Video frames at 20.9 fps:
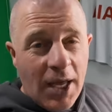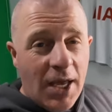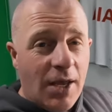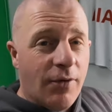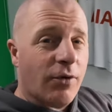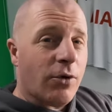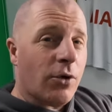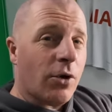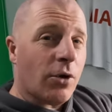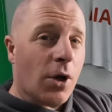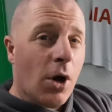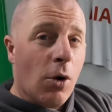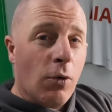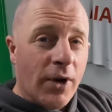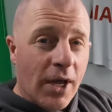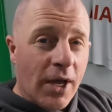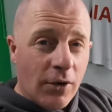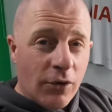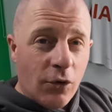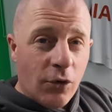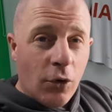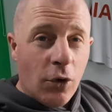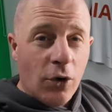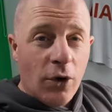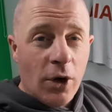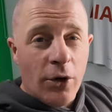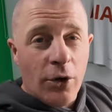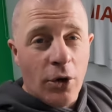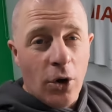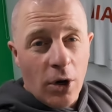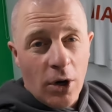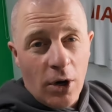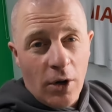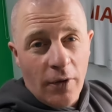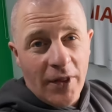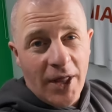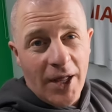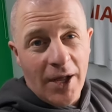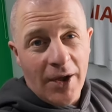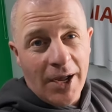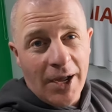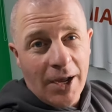Even go next door and knock on
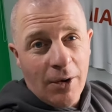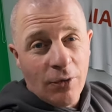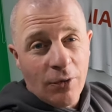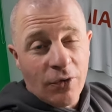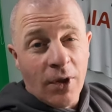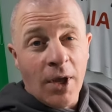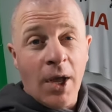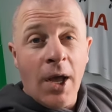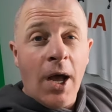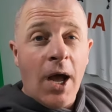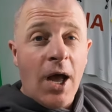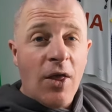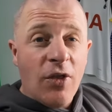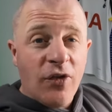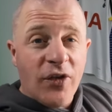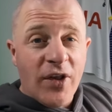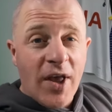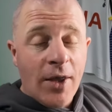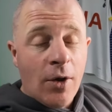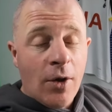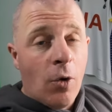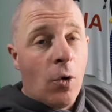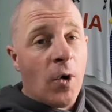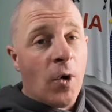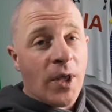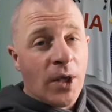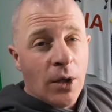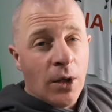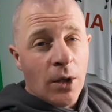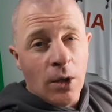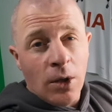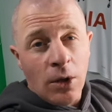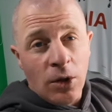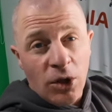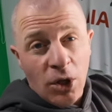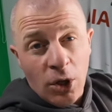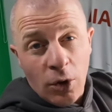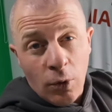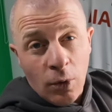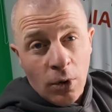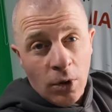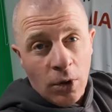their house and say, oi,
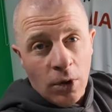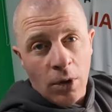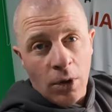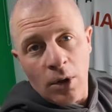you,